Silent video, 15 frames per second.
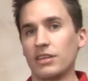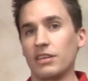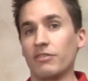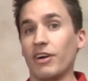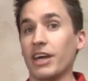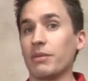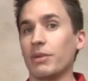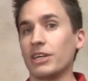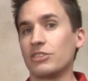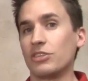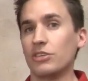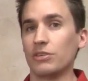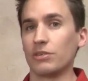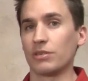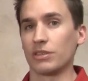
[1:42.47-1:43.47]
divided by
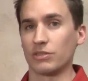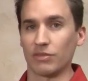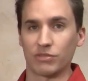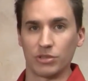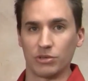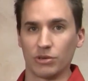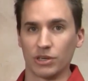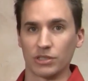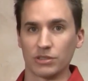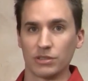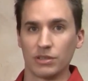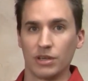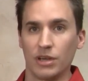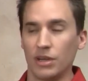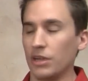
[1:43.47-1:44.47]
2, because you have 2 doors.
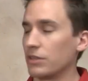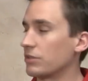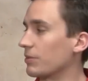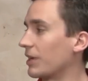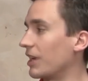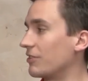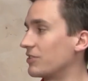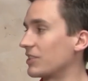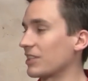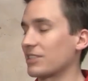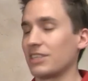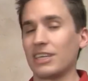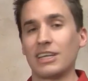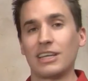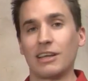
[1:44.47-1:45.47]
So we're going to have
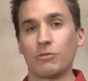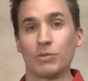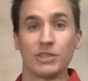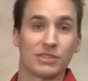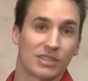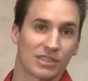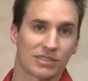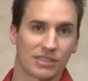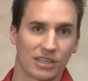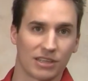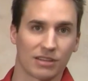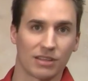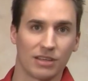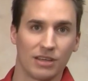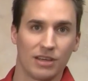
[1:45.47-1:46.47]
16
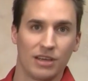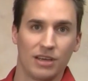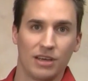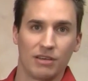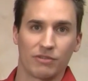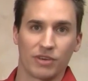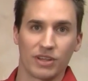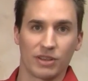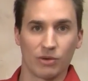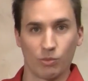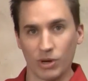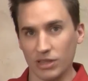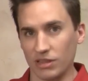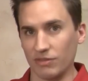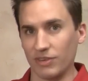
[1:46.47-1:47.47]
1/16 for the
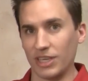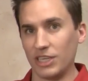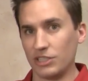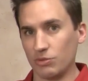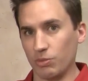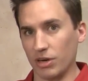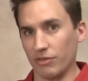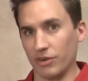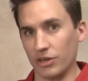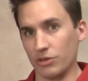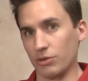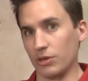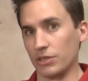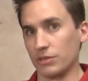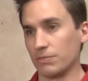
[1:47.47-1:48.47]
width of each one of our
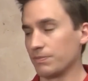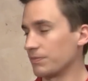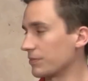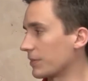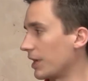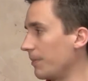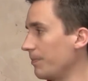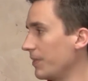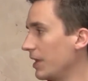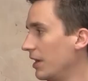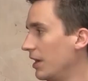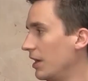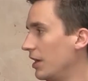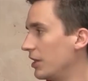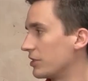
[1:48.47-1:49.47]
doors. Okay,
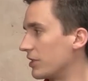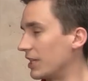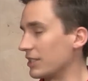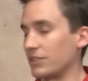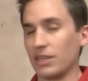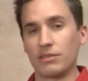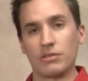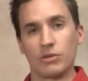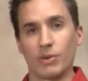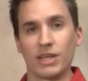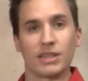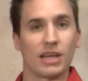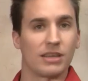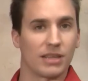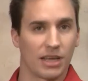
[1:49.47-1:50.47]
so that's it. You
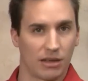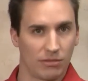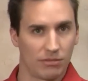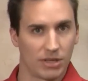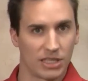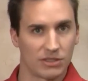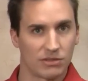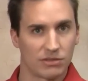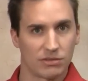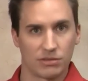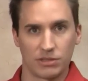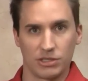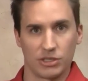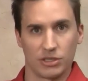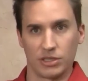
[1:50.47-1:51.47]
write that down, and
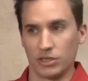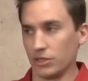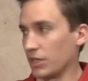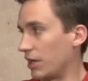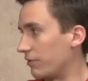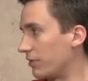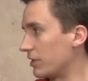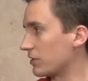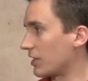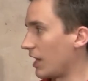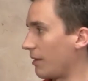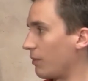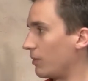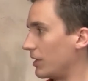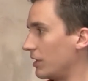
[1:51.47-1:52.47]
you're done. For this
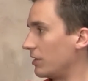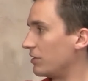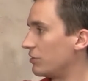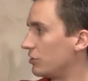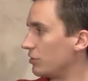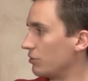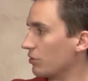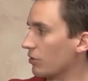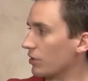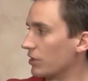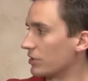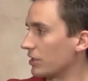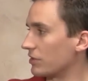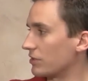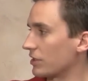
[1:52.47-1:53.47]
cabinet, we need 2
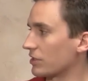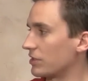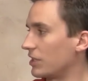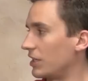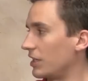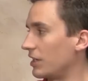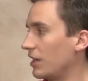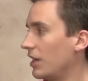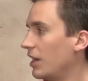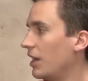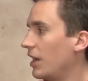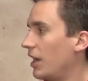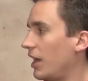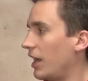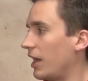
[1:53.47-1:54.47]
doors at 16
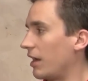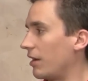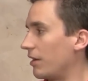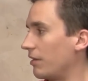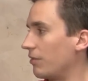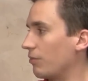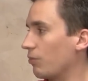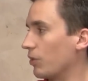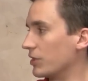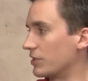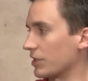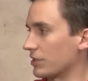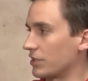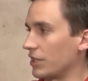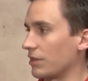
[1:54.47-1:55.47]

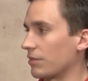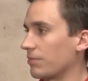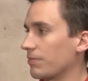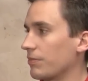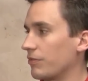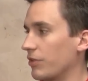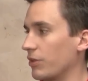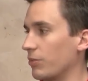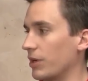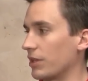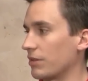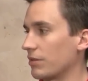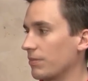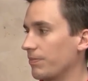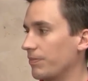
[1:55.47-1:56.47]
1/16 for the
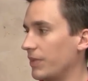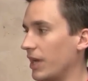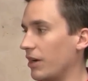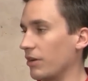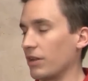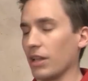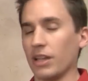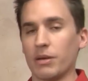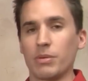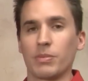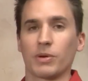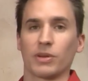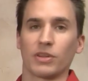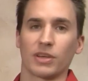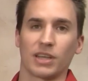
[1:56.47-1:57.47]
width. Now a lot of people
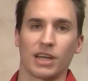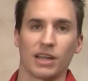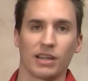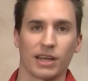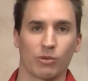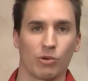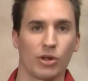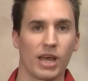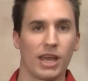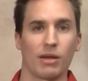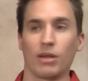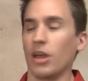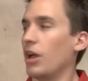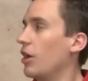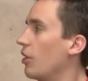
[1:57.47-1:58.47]
are looking at it like, well,
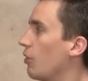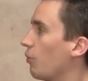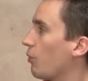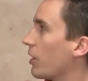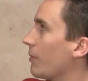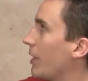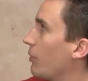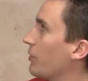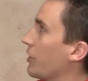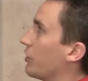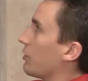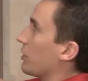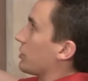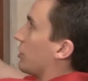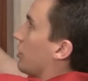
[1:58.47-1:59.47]
hey, what about when the
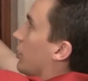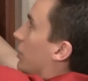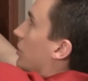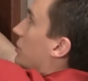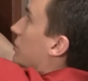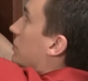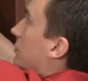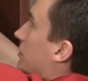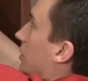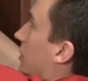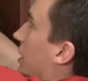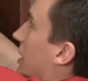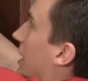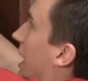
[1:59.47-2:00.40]
doors close? Don't they need to